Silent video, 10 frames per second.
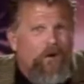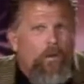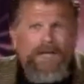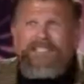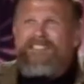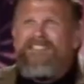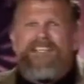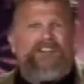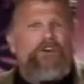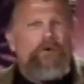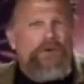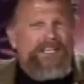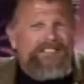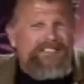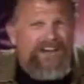Why doesn't he say, who
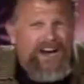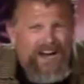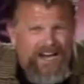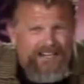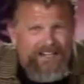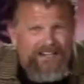is God?